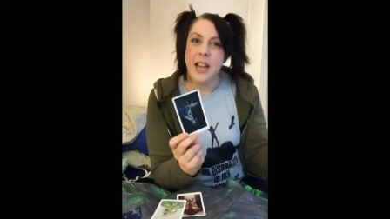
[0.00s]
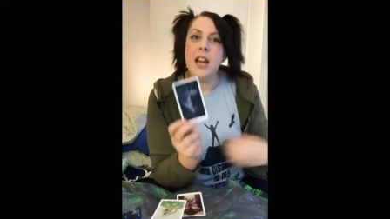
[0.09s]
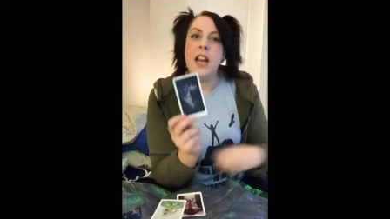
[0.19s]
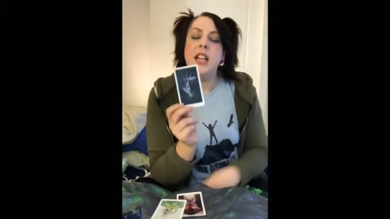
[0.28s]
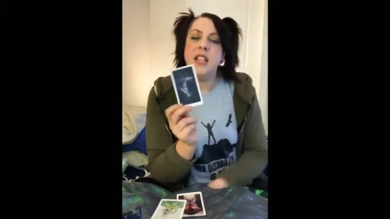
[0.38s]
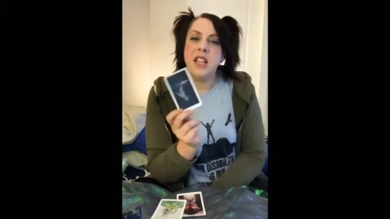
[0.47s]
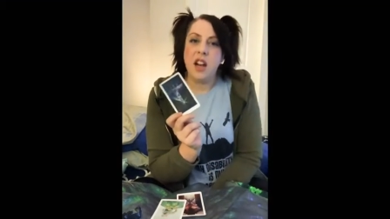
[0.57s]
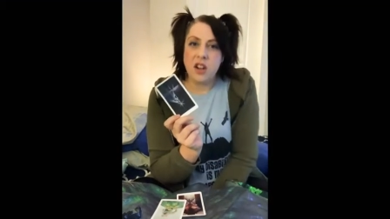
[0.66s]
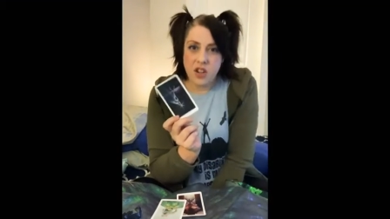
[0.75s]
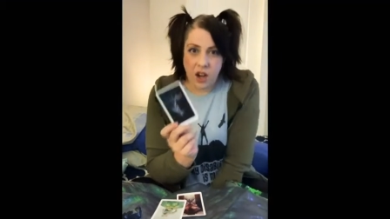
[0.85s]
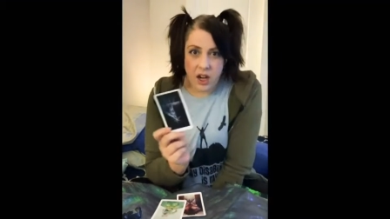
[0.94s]
It's in our
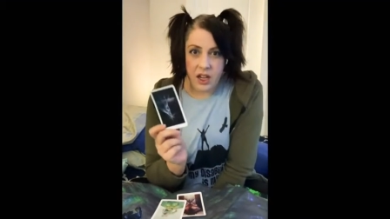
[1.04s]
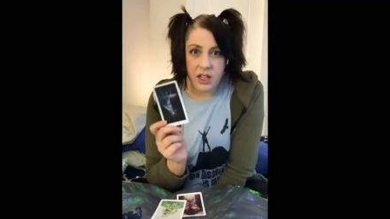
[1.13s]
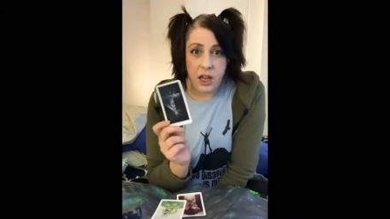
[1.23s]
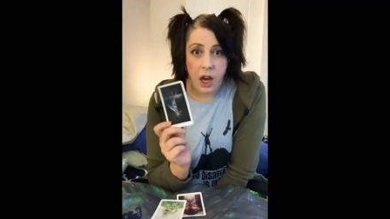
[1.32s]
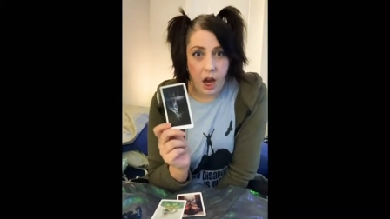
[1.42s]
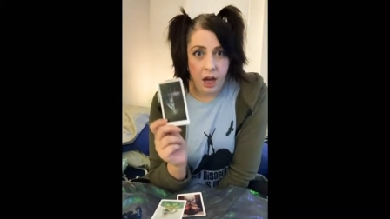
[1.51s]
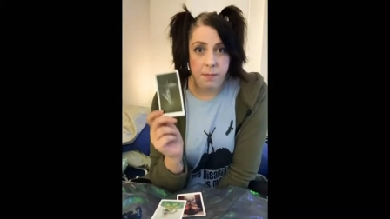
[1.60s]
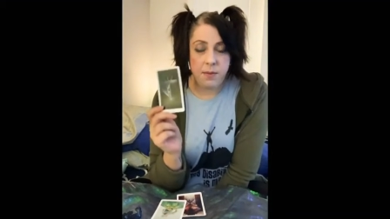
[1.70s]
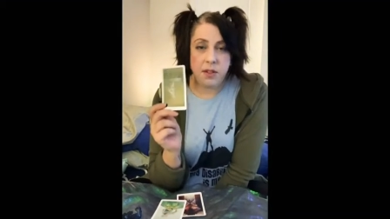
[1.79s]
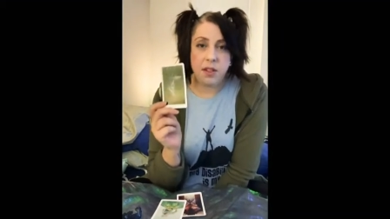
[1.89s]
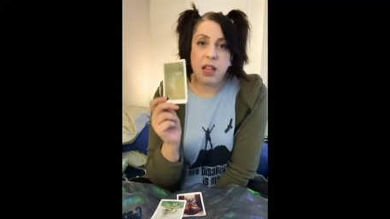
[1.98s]
darkest
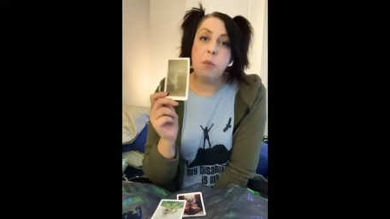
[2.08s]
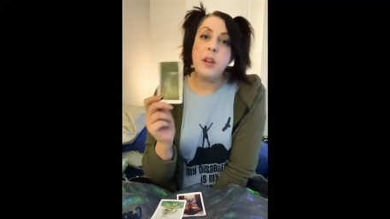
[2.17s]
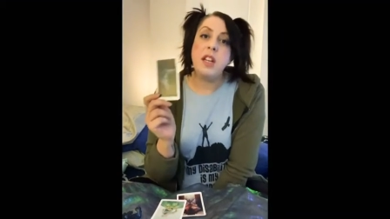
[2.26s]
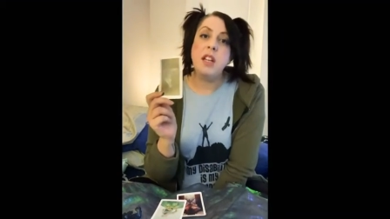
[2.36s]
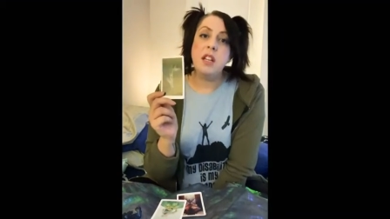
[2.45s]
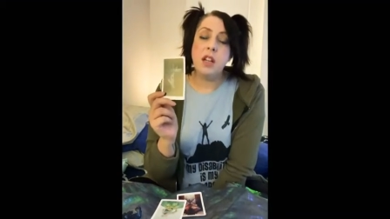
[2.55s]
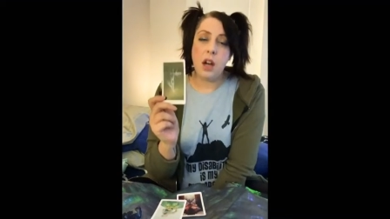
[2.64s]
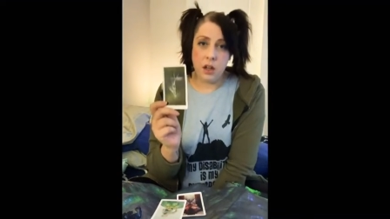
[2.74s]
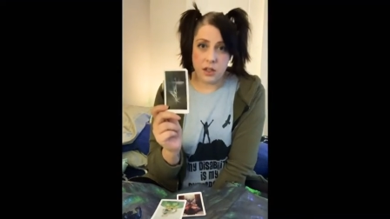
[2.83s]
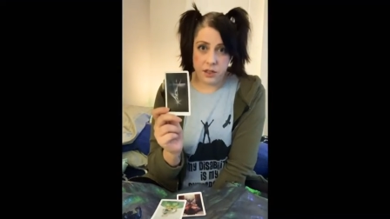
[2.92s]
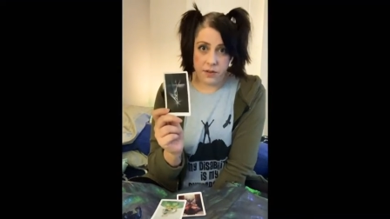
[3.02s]
times that we need to
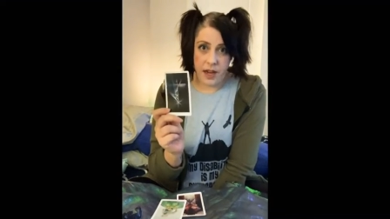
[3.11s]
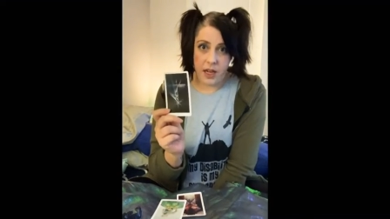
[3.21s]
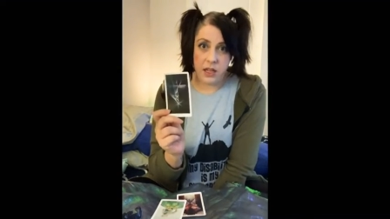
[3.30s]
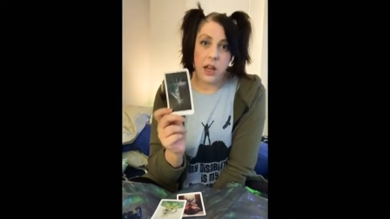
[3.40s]
cultivate